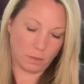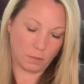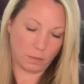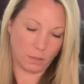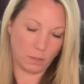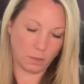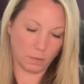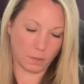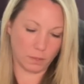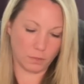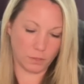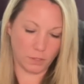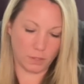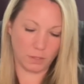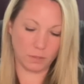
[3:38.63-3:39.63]
Leo
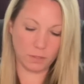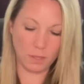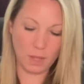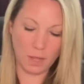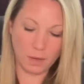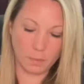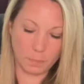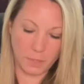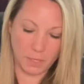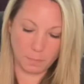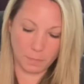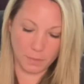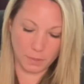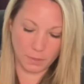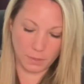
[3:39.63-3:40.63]
energy. There's a lot of
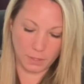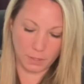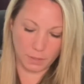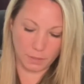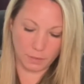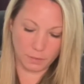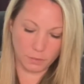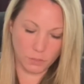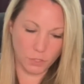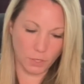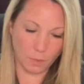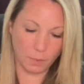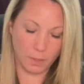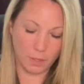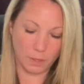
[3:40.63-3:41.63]
people here
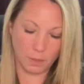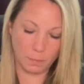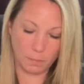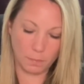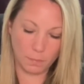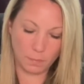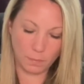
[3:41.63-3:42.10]
showing up.